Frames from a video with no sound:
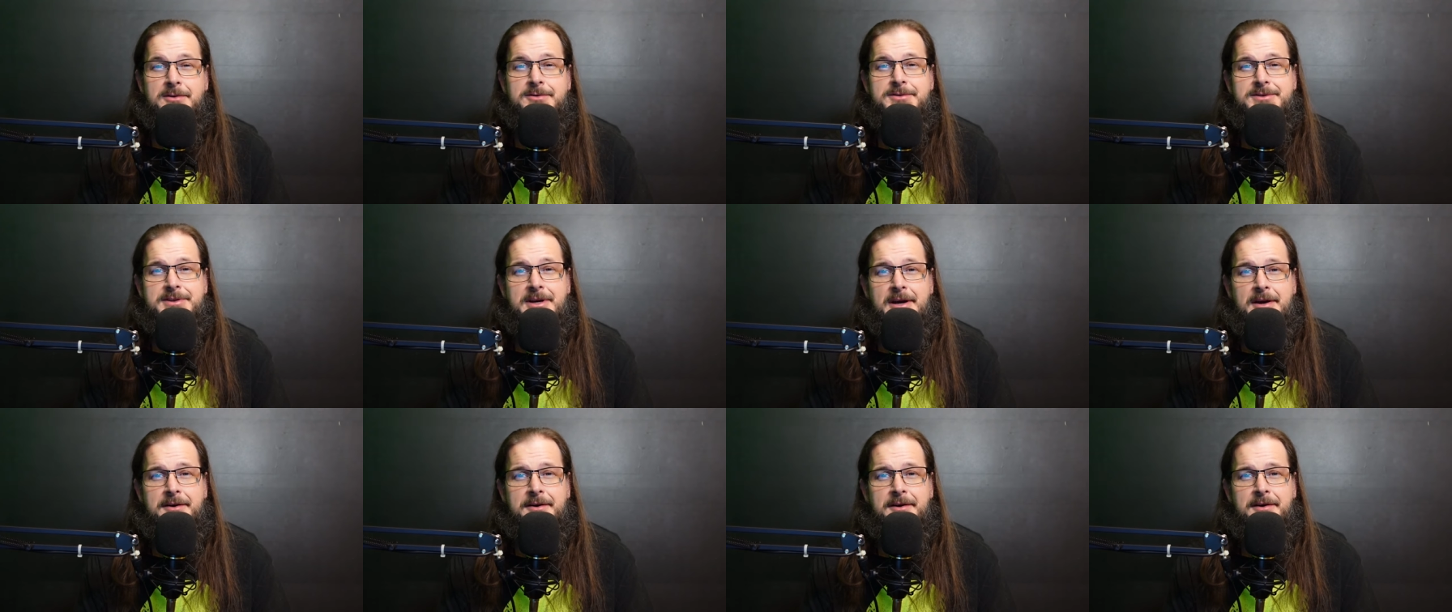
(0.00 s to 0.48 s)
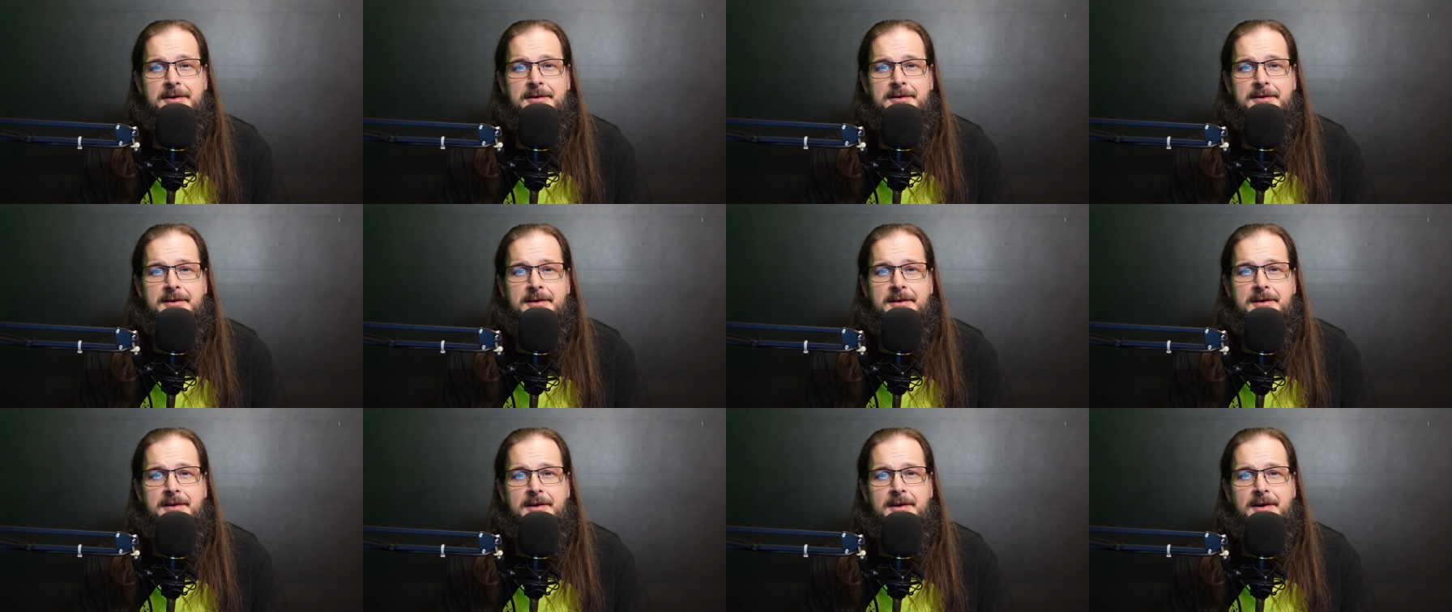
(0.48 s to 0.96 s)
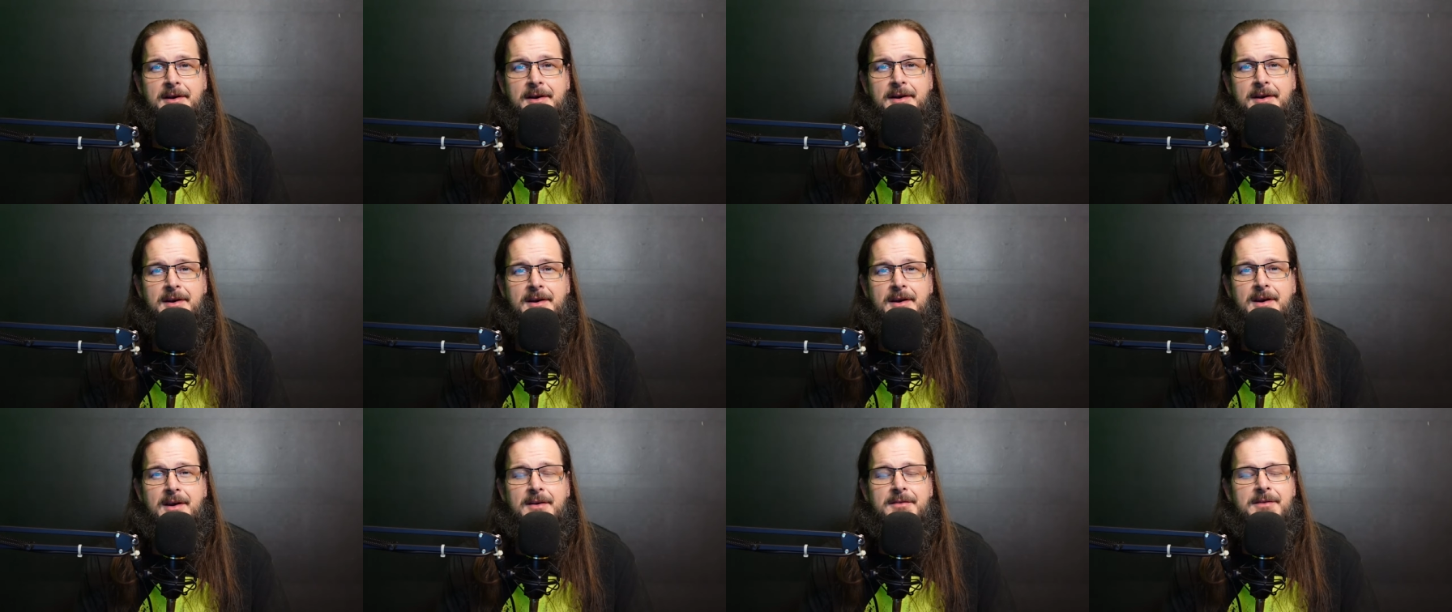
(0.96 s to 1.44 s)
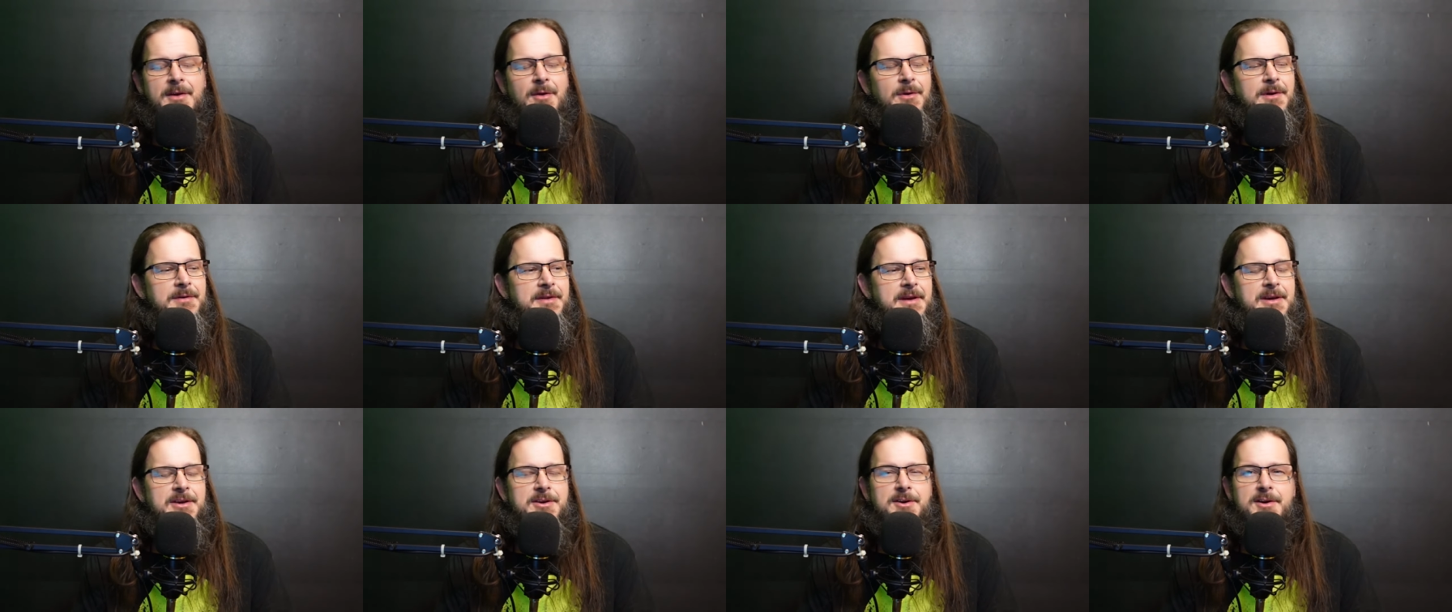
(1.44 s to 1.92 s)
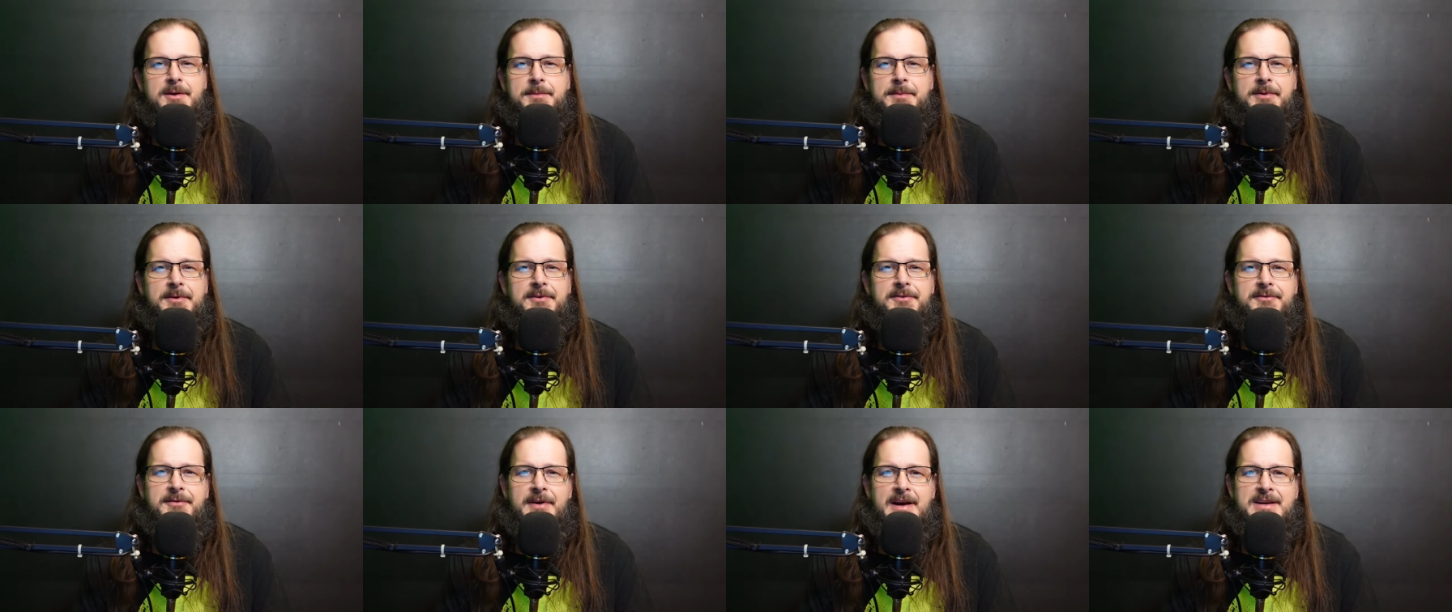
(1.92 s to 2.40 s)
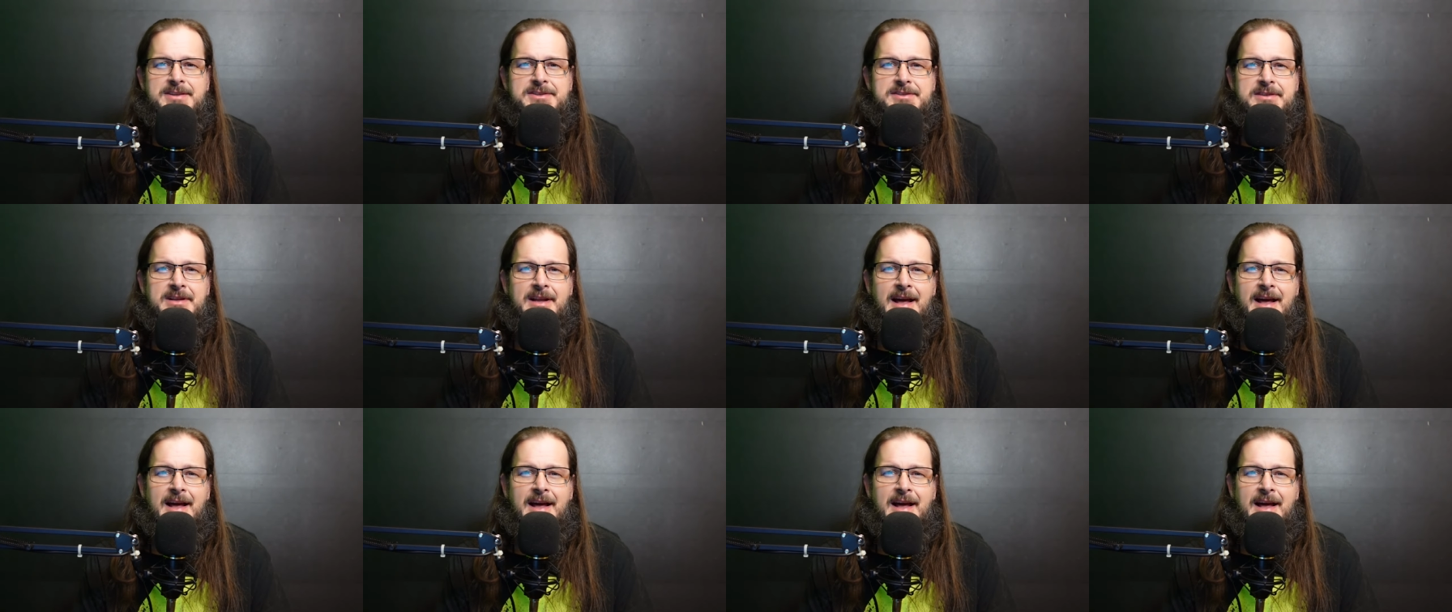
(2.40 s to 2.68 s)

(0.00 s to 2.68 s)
hunter? The only thing you're a professional